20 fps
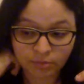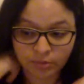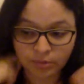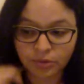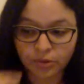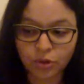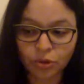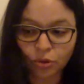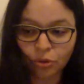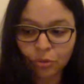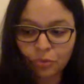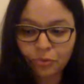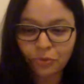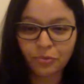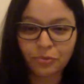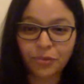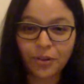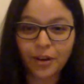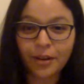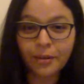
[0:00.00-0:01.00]
Just show you from
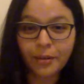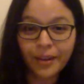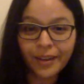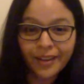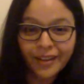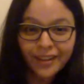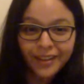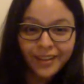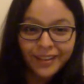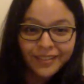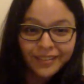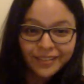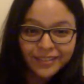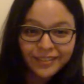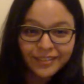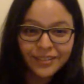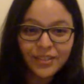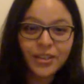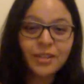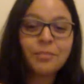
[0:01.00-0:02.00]
far away.
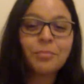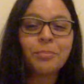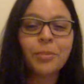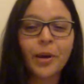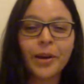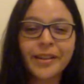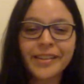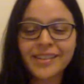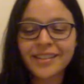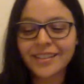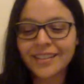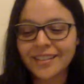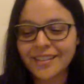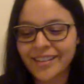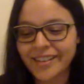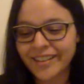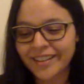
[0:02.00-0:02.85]
You can pause it and